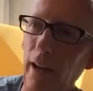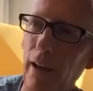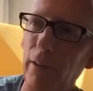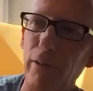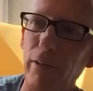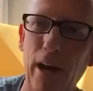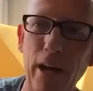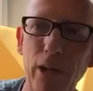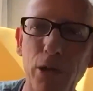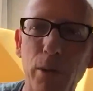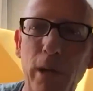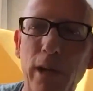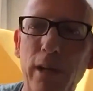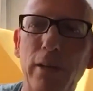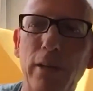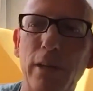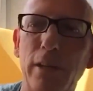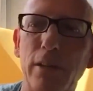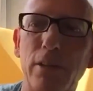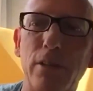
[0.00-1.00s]
If I
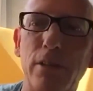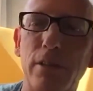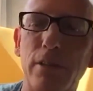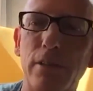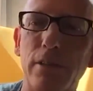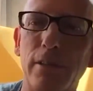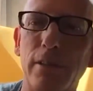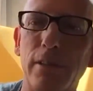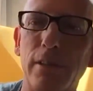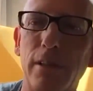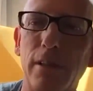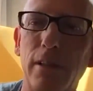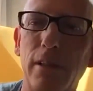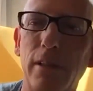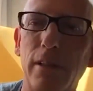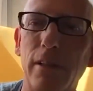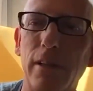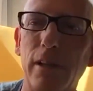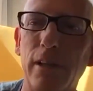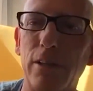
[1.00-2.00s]
drink this,
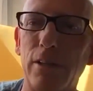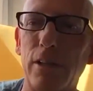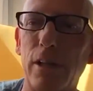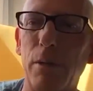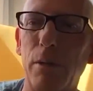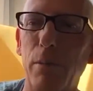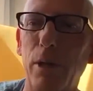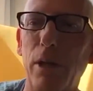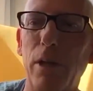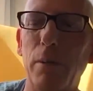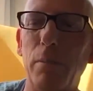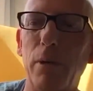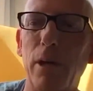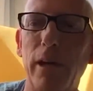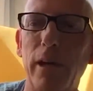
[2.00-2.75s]
it's going to mean I'm